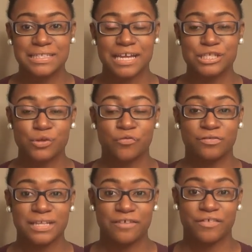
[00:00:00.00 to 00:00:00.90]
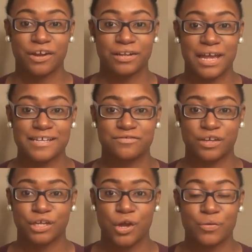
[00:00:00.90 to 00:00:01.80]
Stay tuned for that very last
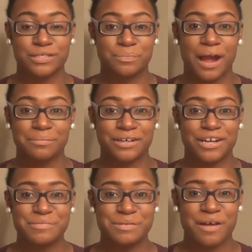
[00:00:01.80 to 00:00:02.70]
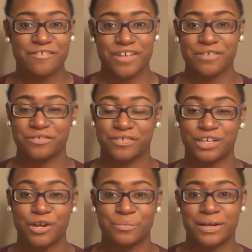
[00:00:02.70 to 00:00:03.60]
video. It's probably going to be my favorite
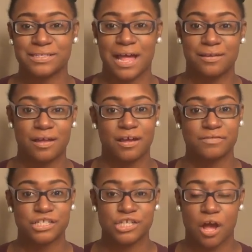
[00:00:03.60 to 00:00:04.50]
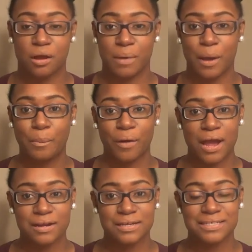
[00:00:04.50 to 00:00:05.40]
video because I love to talk about
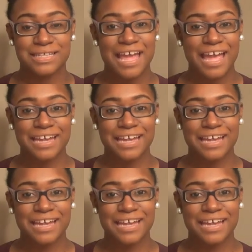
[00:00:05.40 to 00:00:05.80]
products.